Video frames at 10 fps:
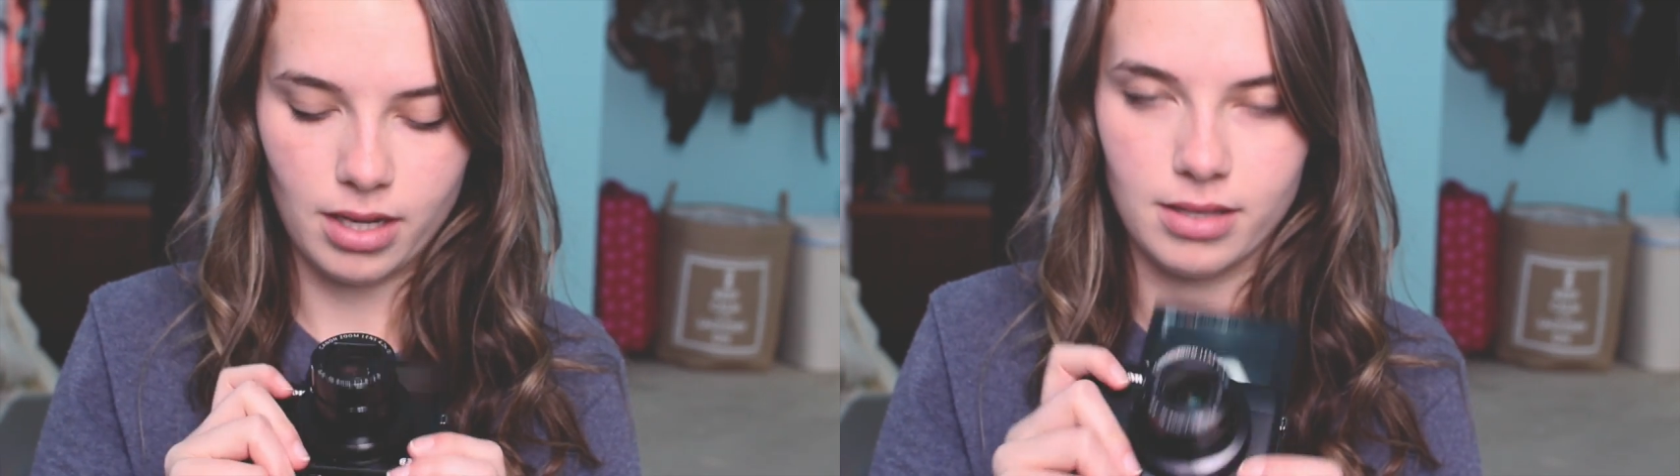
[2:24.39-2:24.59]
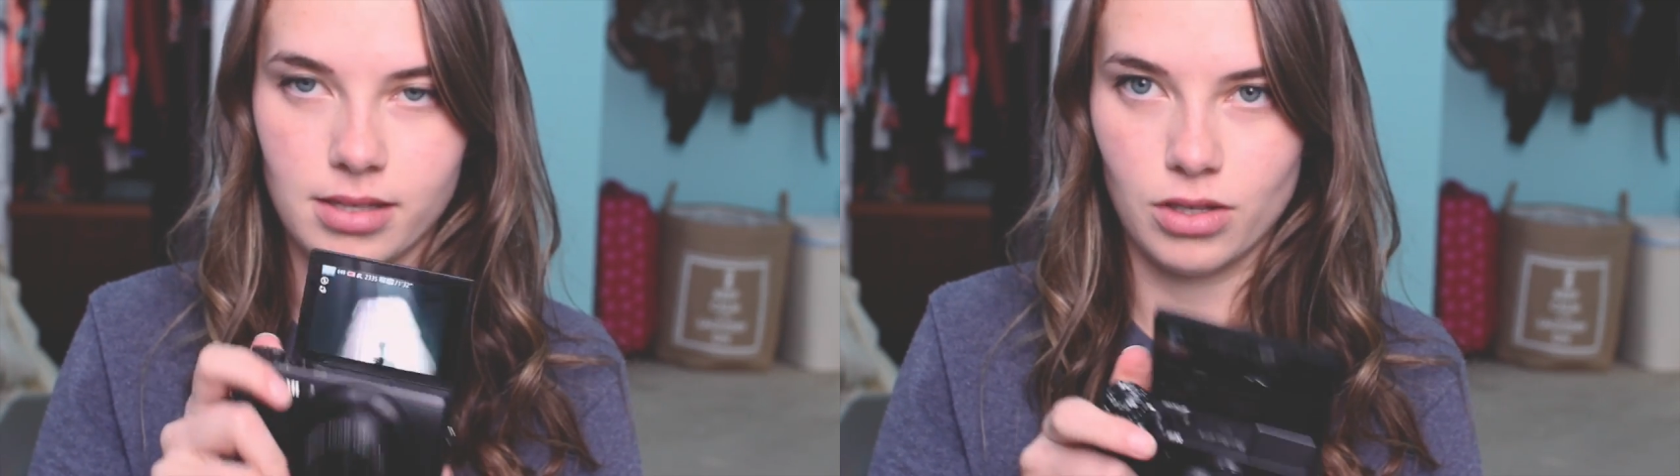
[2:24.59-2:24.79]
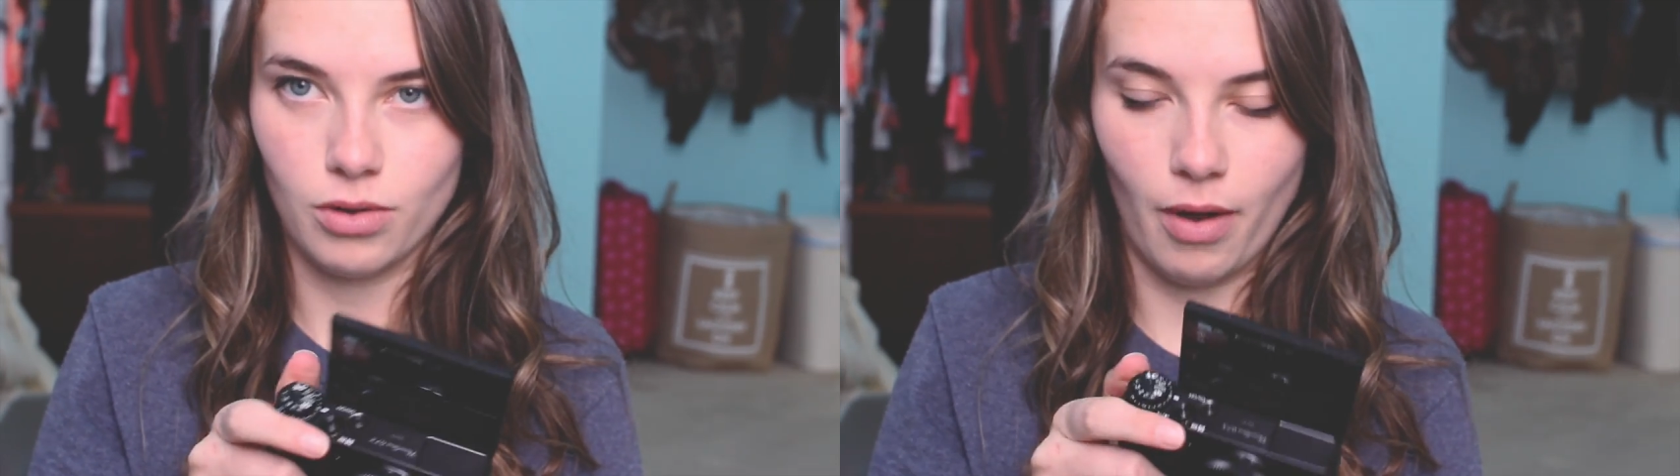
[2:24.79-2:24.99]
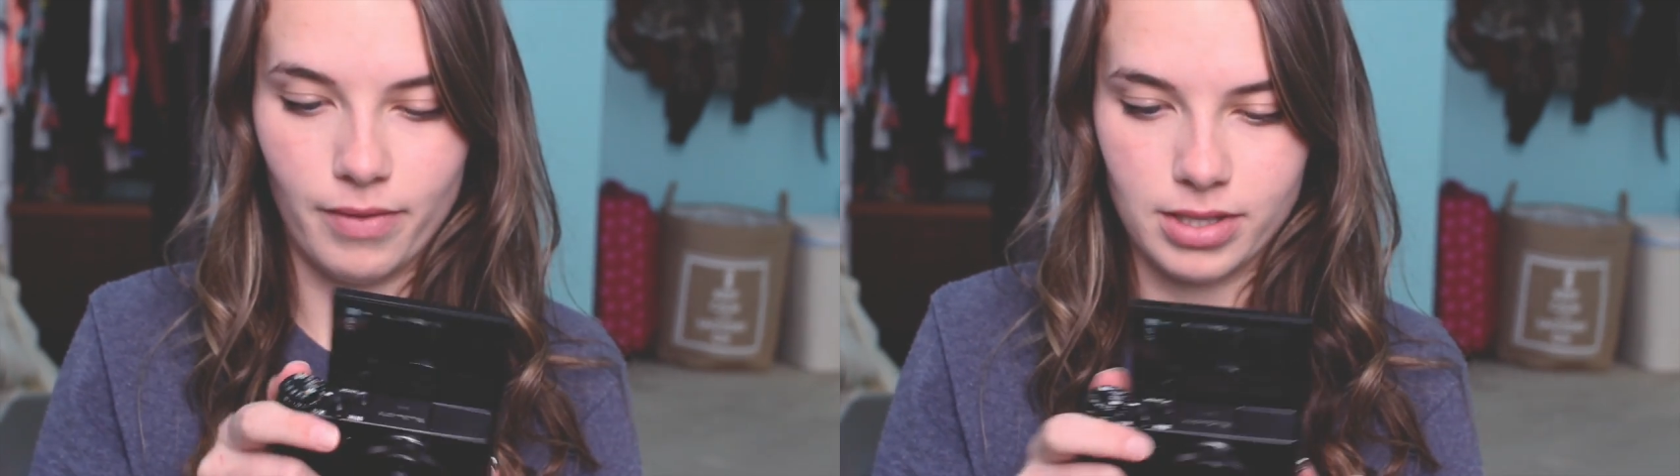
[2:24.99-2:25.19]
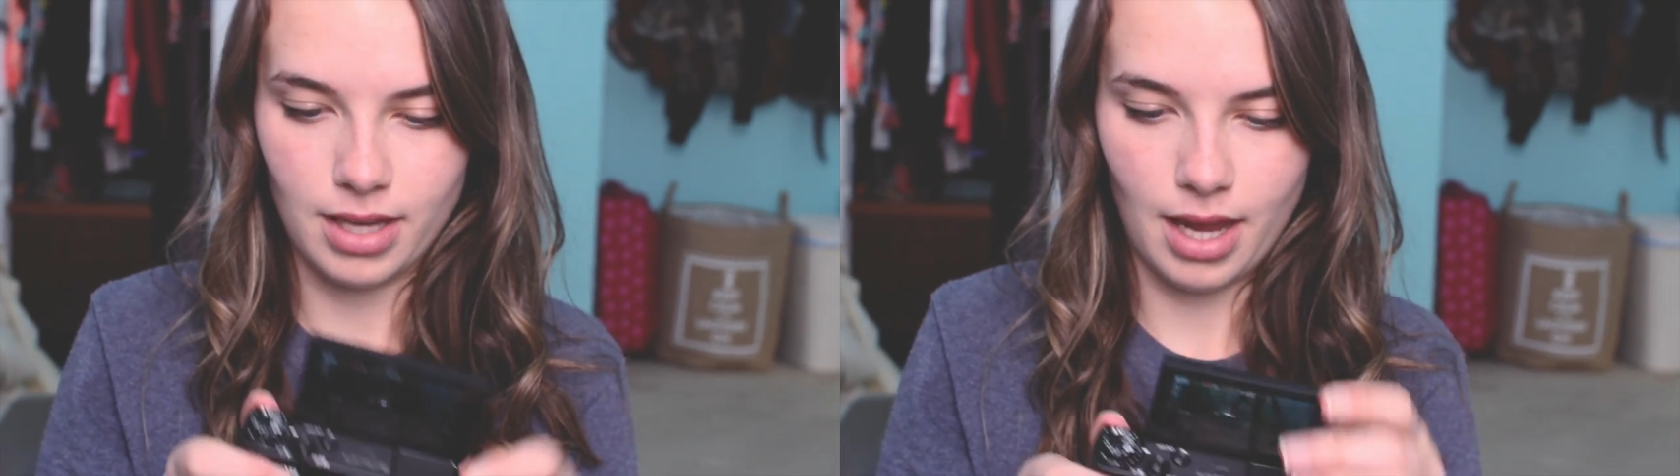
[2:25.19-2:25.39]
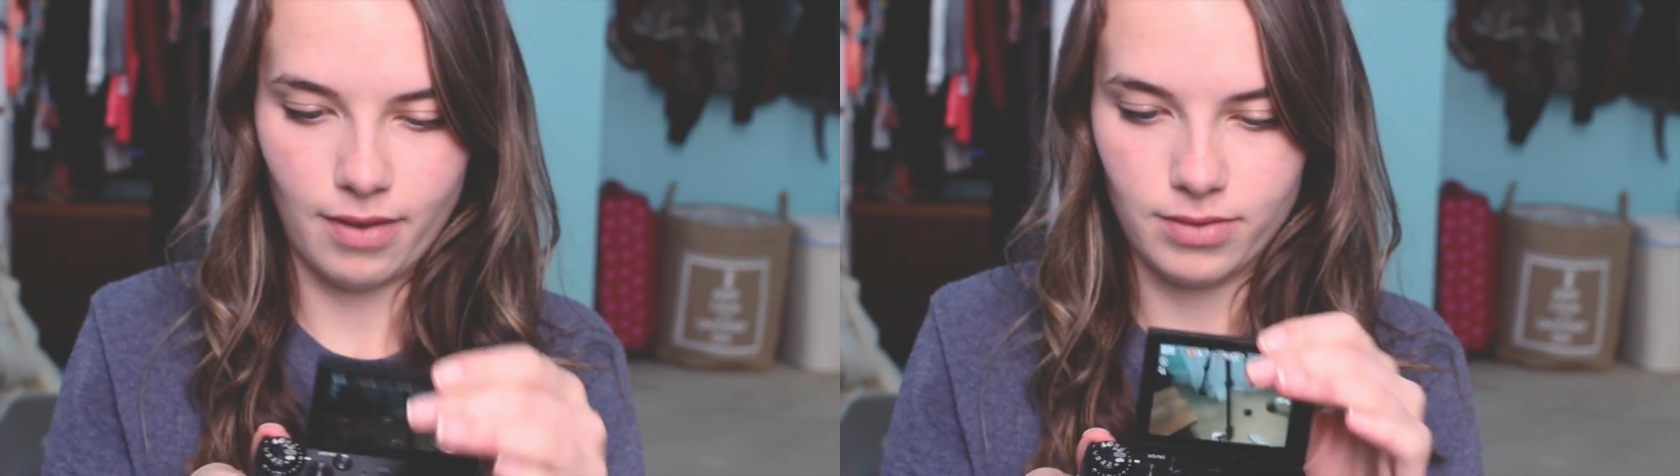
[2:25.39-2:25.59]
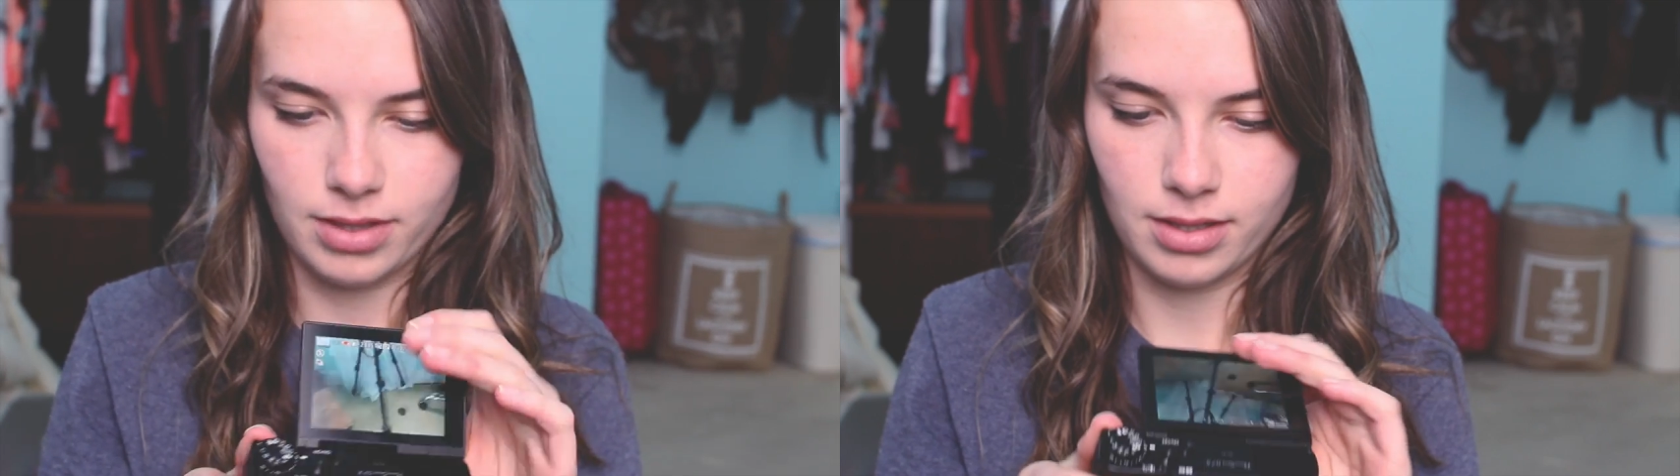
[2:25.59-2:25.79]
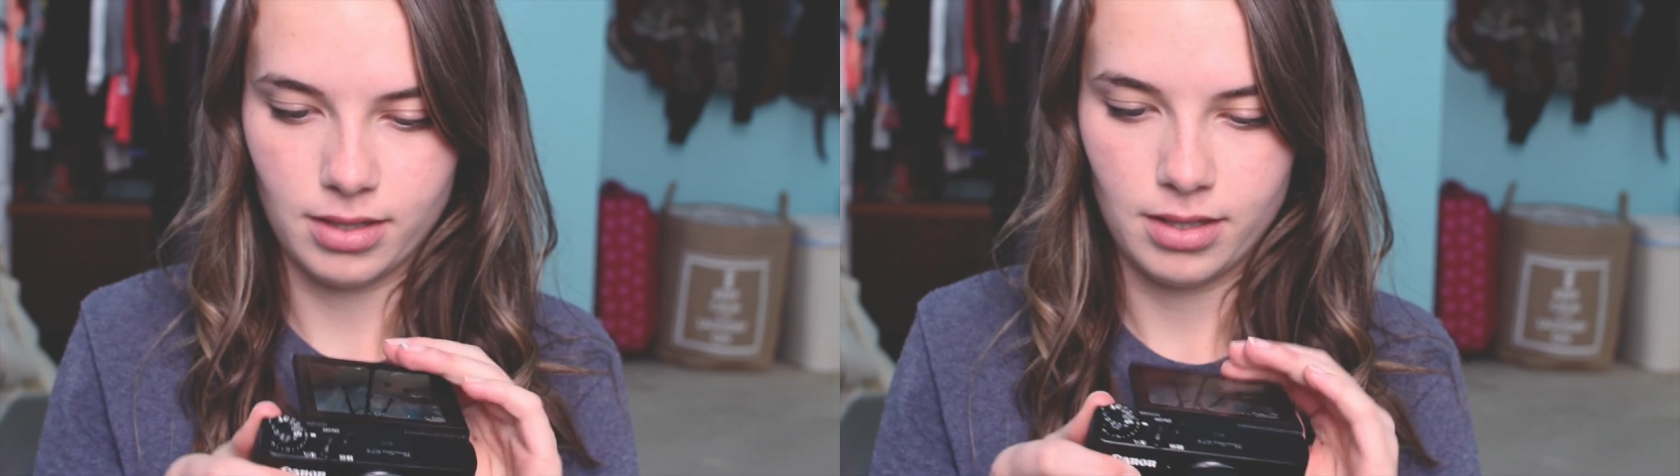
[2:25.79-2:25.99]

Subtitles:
because like you obviously have to